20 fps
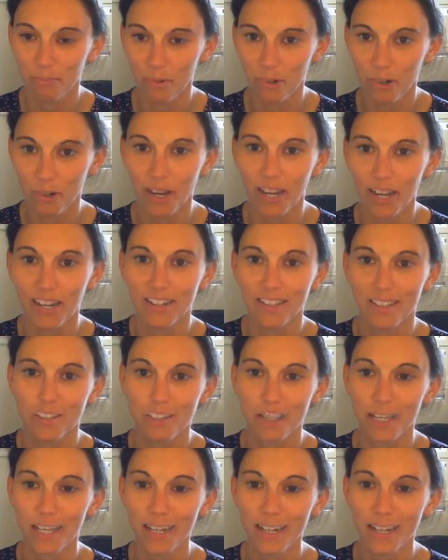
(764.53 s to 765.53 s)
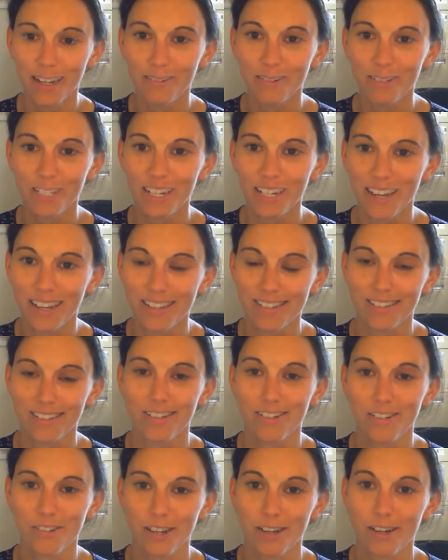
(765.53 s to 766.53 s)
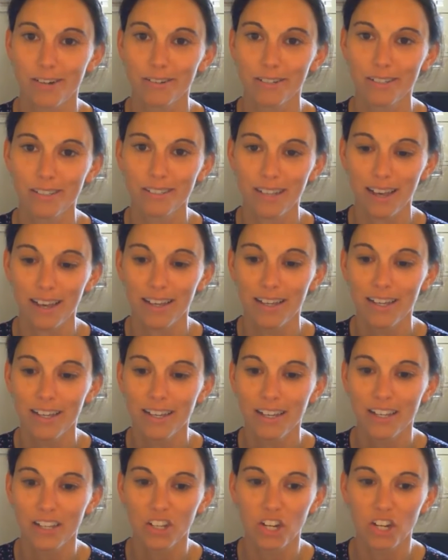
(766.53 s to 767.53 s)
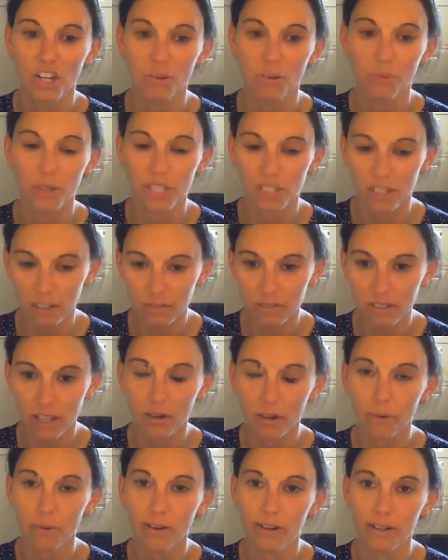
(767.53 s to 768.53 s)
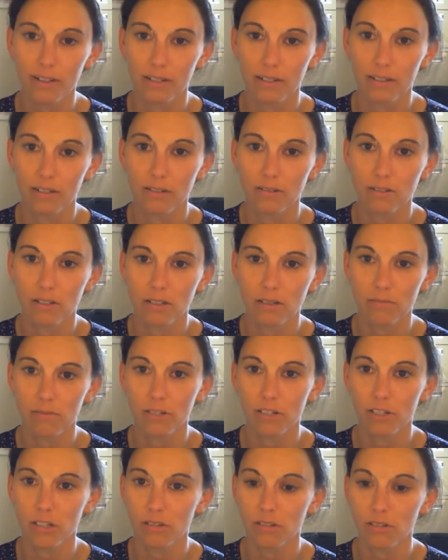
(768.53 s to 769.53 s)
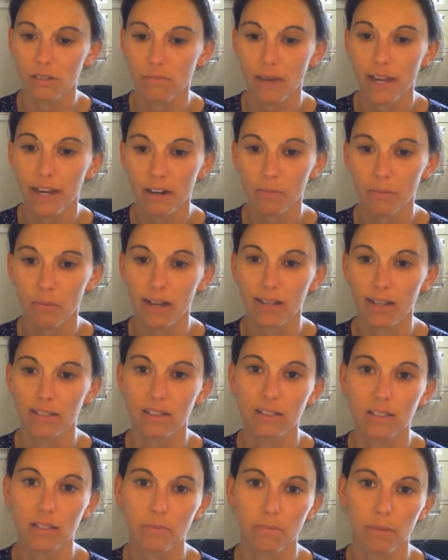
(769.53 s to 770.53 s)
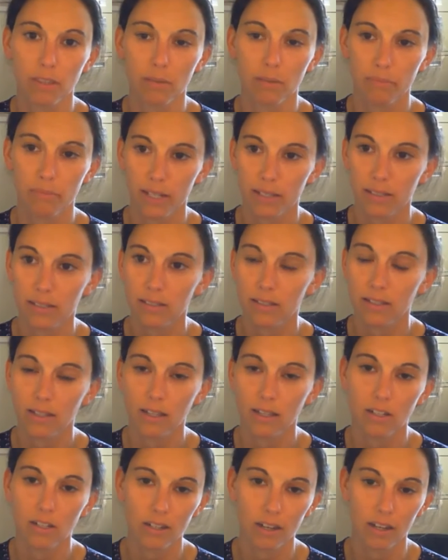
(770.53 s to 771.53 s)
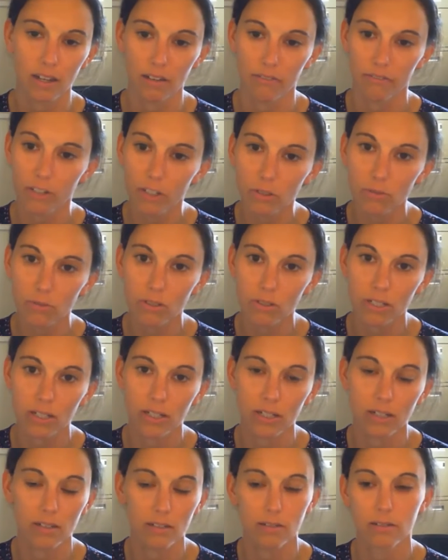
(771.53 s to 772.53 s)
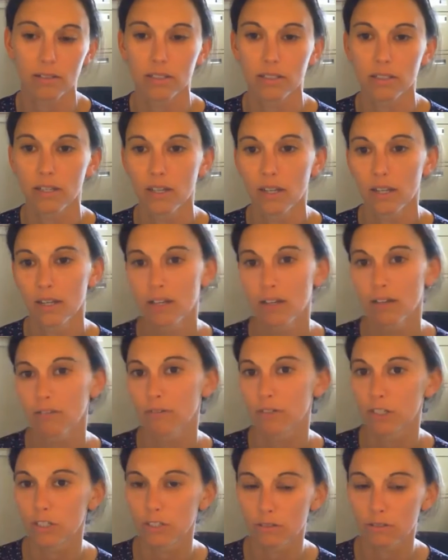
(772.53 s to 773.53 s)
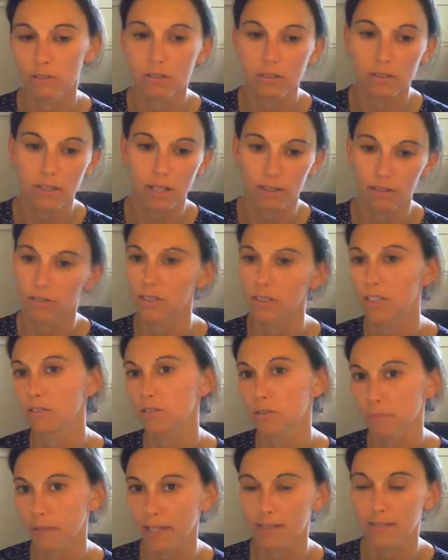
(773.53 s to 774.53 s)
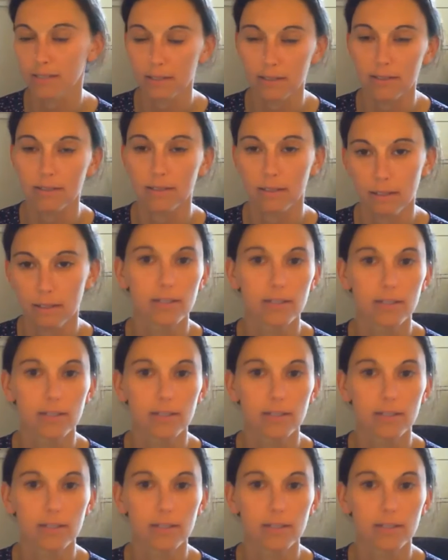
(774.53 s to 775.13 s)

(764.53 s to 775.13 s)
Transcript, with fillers: created in the beginning really nicely showed is that you know we still have a lot of work to do to reduce microplastics, but the best thing each individual can do is reduce single-use plastics in their